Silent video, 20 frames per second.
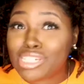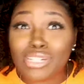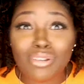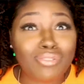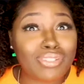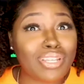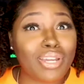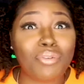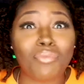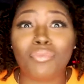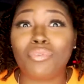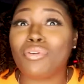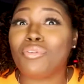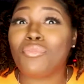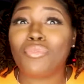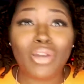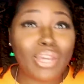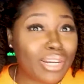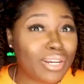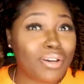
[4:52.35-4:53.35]
she was
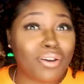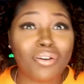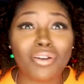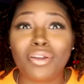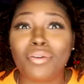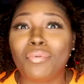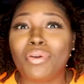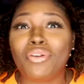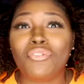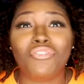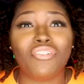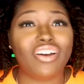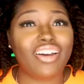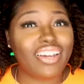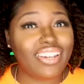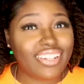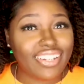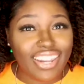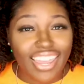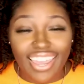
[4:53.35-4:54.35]
getting, went to go get ready for
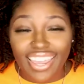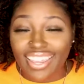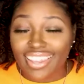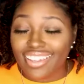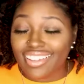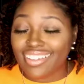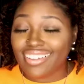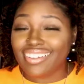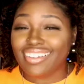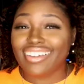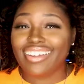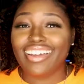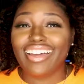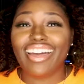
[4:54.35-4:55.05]
her date.